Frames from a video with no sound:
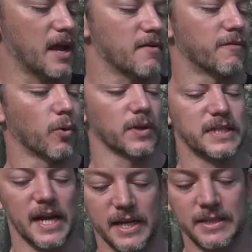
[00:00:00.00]
a
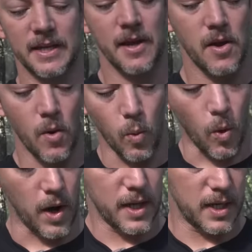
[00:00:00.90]
Vortex
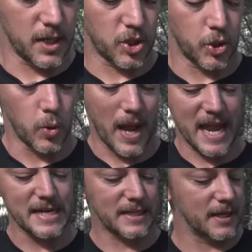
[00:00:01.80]

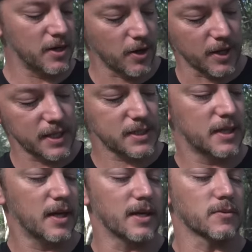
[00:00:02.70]
128 on it,
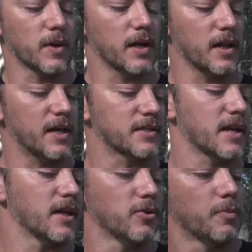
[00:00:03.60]
as well as
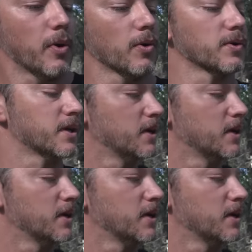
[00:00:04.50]
a loophole